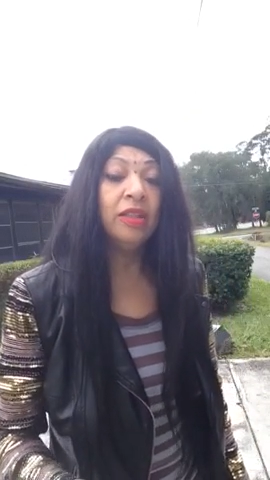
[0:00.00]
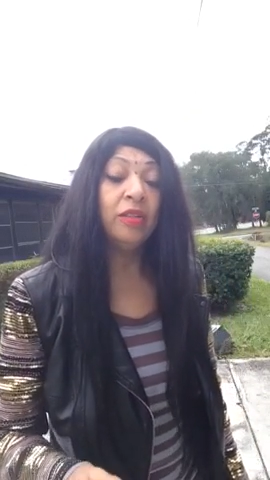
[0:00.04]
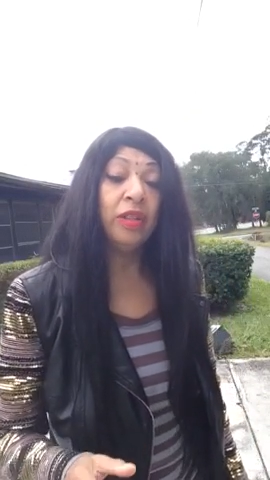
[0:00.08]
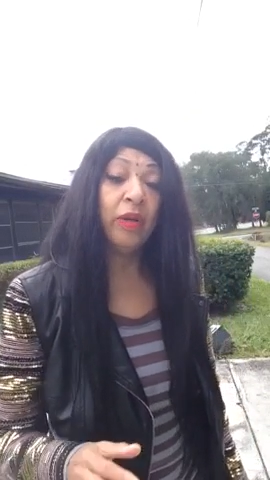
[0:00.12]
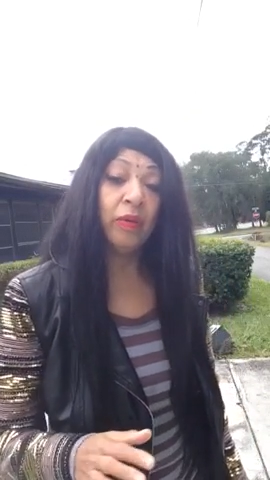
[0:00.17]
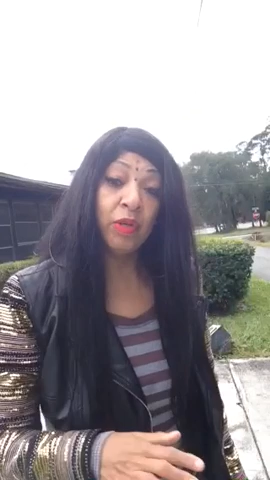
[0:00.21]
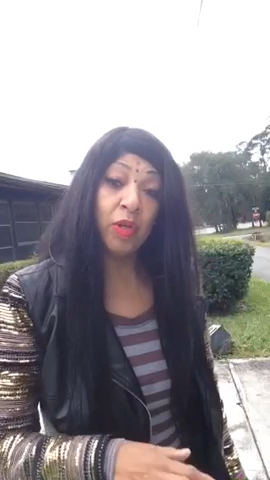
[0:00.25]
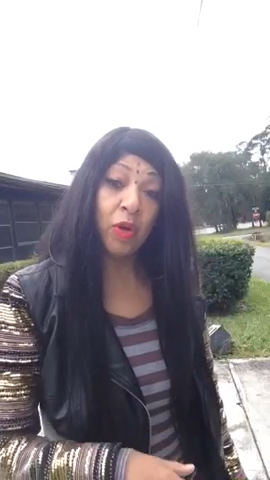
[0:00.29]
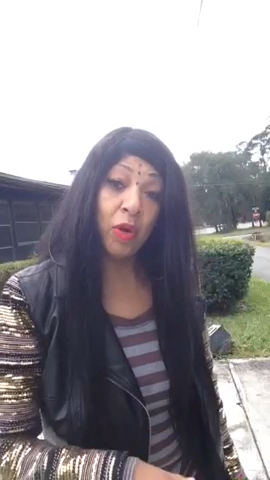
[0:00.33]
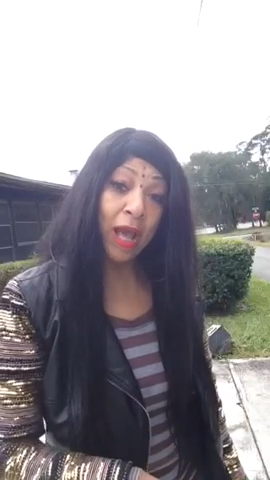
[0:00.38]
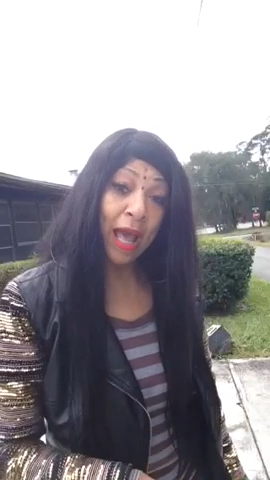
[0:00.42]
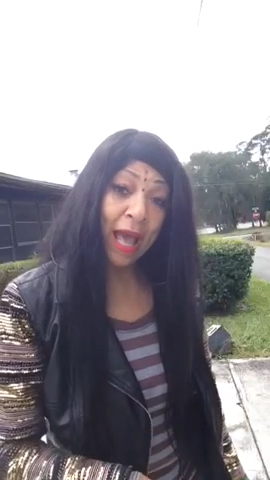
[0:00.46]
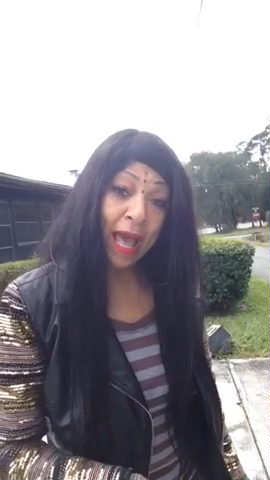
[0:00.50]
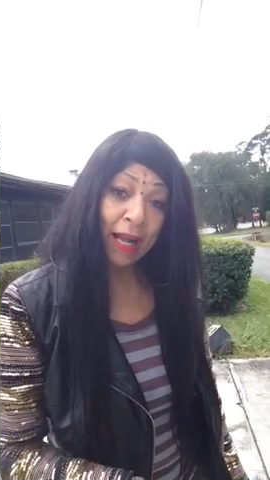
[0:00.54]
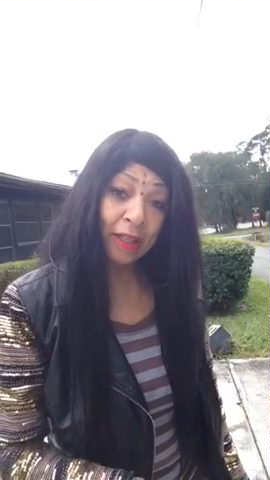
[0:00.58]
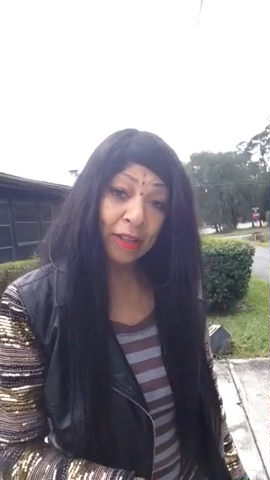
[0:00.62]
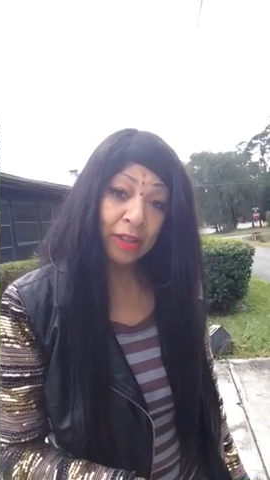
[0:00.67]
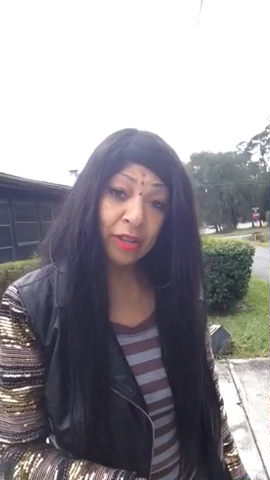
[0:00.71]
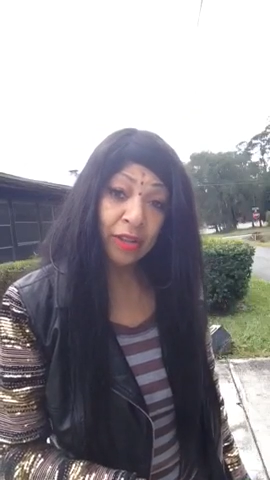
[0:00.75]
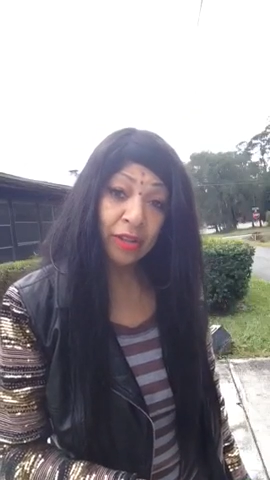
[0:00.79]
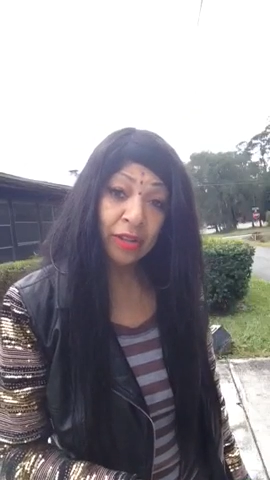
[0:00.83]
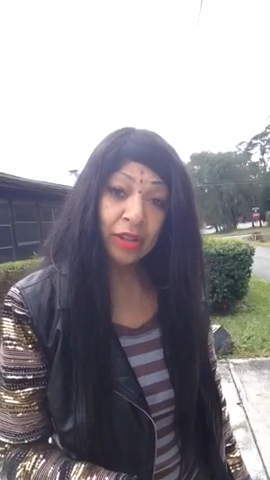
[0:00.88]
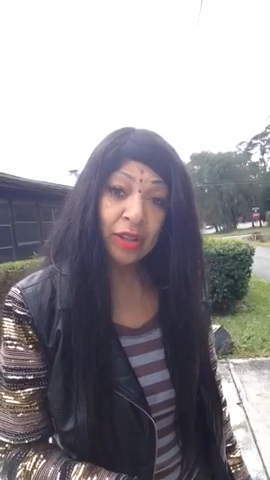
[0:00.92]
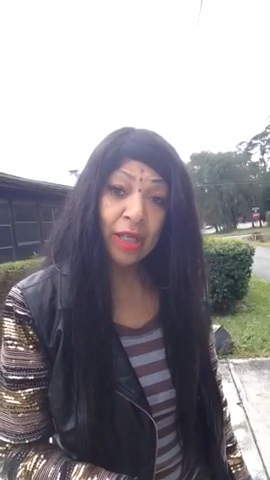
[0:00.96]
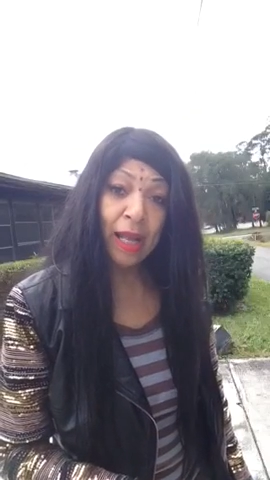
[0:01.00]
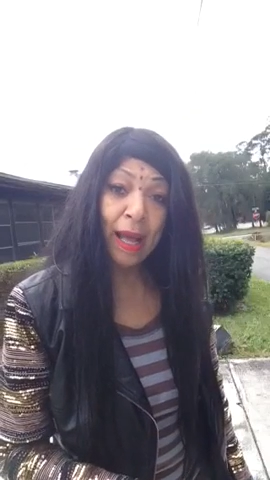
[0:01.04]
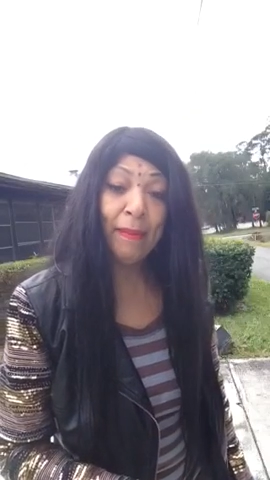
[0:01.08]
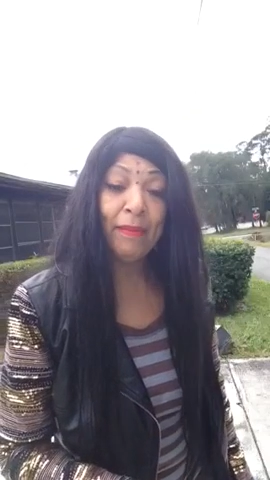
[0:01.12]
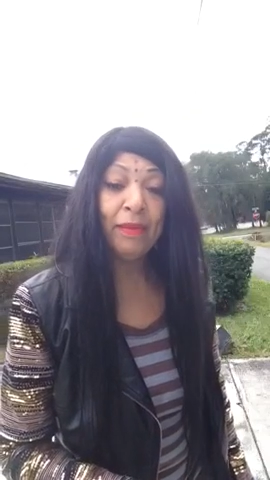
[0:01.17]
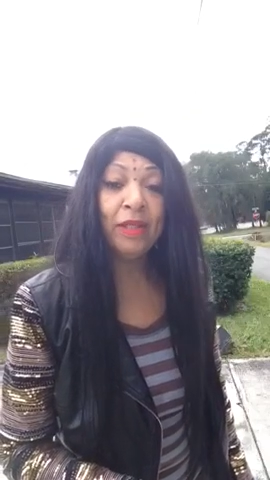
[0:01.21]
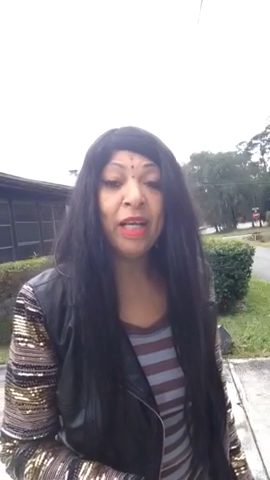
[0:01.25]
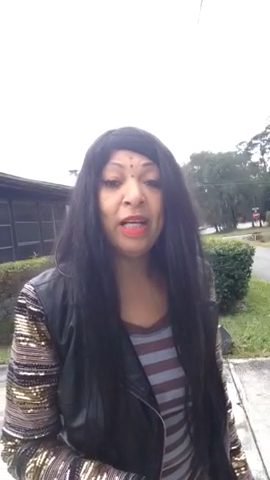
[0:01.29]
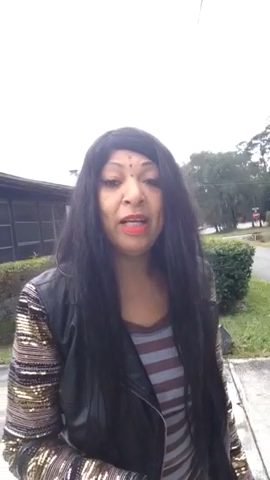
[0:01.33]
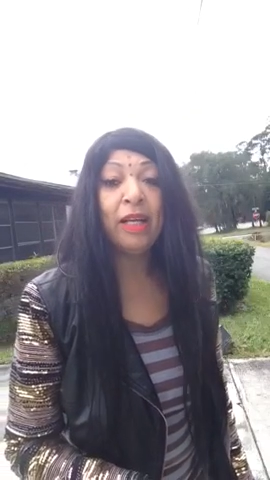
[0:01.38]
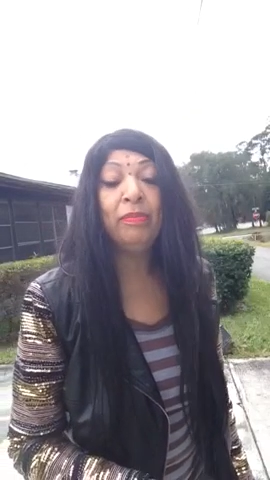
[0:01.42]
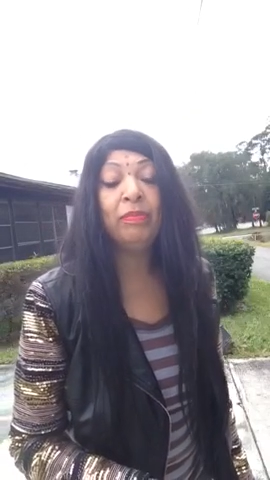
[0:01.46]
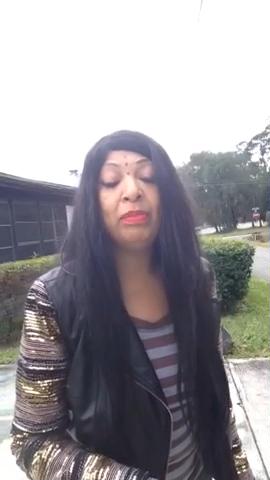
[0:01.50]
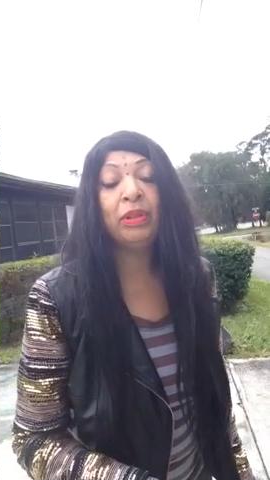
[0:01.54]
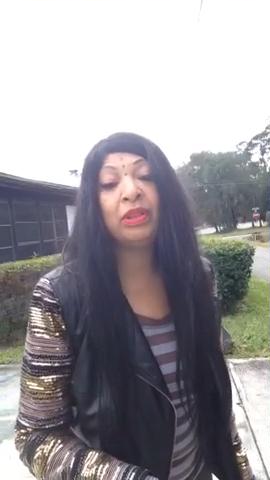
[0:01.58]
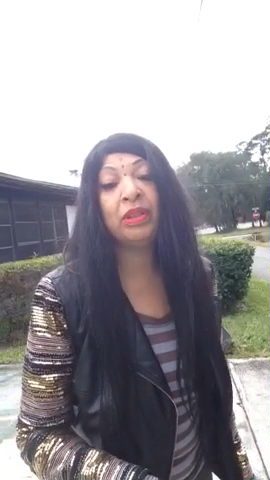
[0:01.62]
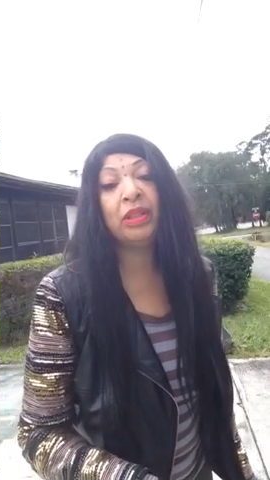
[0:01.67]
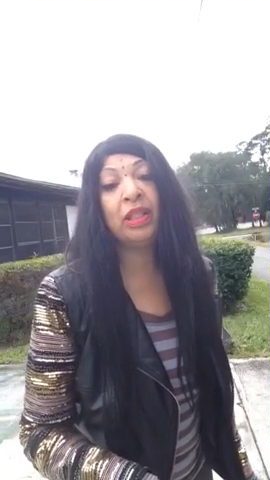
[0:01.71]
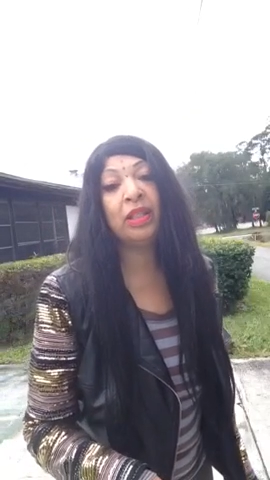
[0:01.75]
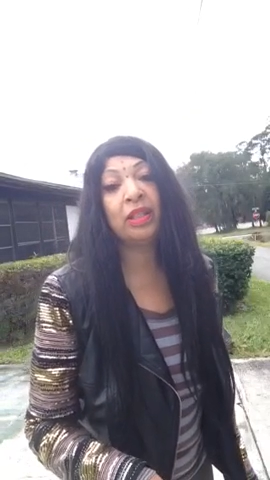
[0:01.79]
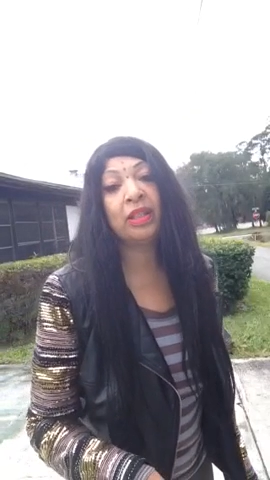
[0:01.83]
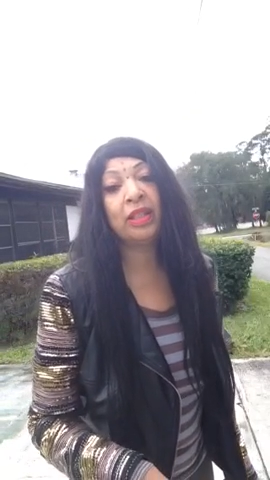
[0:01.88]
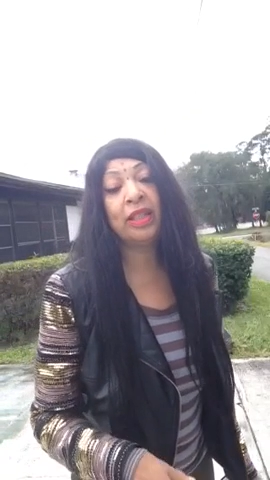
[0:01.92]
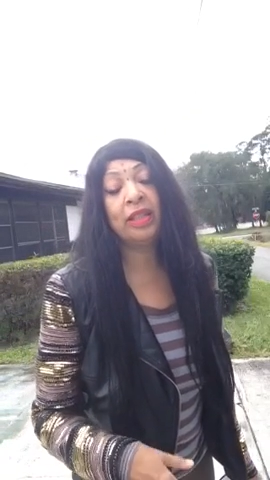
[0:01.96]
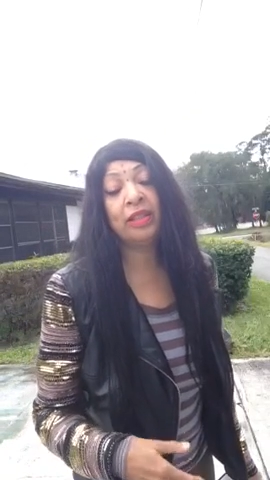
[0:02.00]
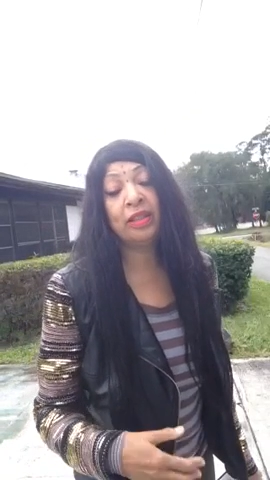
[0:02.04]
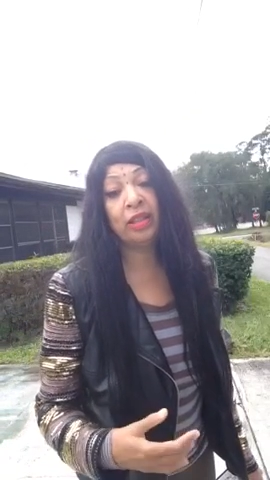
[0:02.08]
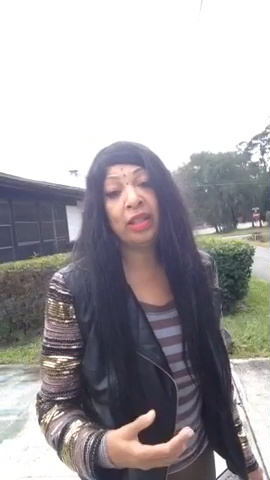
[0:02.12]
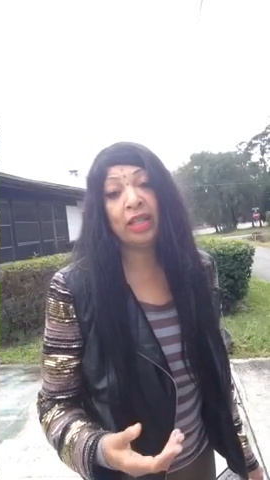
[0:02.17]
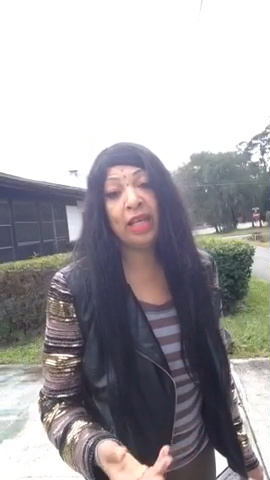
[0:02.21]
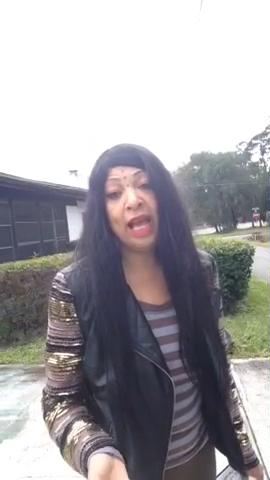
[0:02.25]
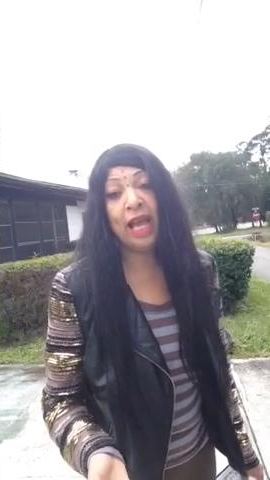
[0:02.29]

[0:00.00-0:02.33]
There were no actors nominated, but the